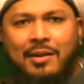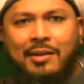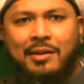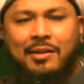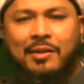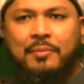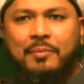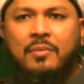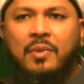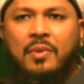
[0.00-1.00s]
And
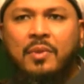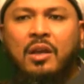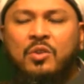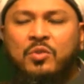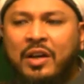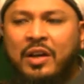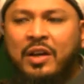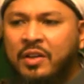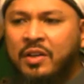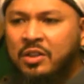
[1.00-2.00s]
it's very
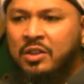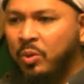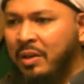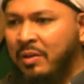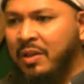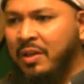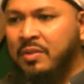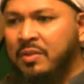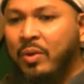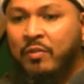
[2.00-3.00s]
difficult to pull ourselves away